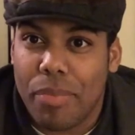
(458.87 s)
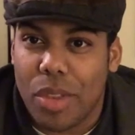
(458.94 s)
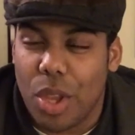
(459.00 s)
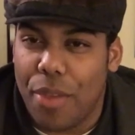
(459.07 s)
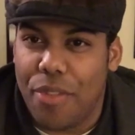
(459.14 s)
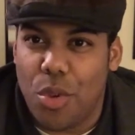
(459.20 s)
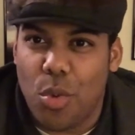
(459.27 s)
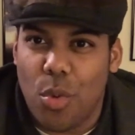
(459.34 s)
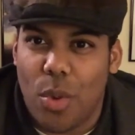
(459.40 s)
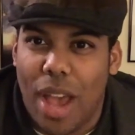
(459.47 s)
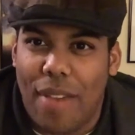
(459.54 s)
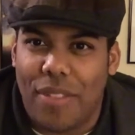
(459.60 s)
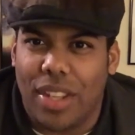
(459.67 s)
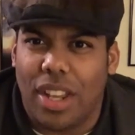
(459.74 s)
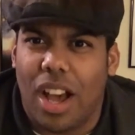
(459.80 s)
If you
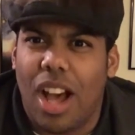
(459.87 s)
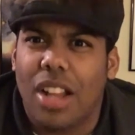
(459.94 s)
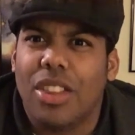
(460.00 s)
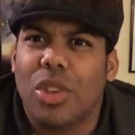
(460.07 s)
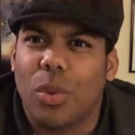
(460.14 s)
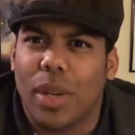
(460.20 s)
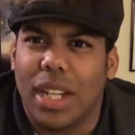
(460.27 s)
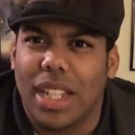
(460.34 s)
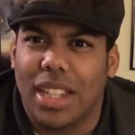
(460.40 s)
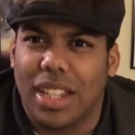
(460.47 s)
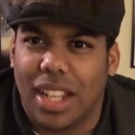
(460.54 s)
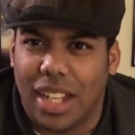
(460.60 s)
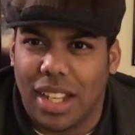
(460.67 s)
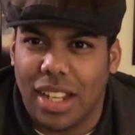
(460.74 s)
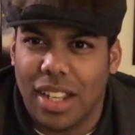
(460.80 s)
haven't gone through
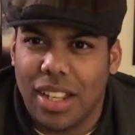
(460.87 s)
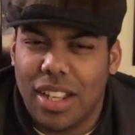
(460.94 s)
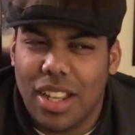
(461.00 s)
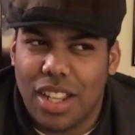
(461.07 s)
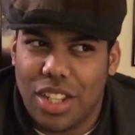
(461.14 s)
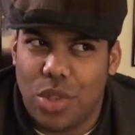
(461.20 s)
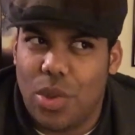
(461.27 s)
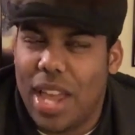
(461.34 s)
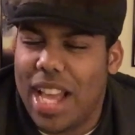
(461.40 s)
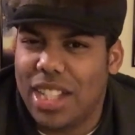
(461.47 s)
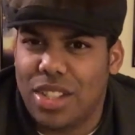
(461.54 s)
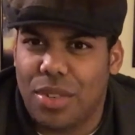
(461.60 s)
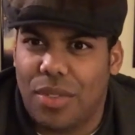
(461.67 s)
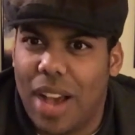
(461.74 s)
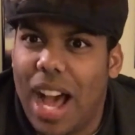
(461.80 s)
anything, you can't
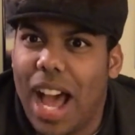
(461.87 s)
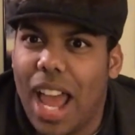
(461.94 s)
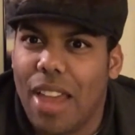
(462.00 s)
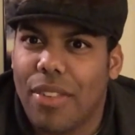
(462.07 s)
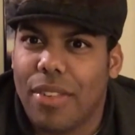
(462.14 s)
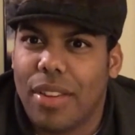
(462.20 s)
survive.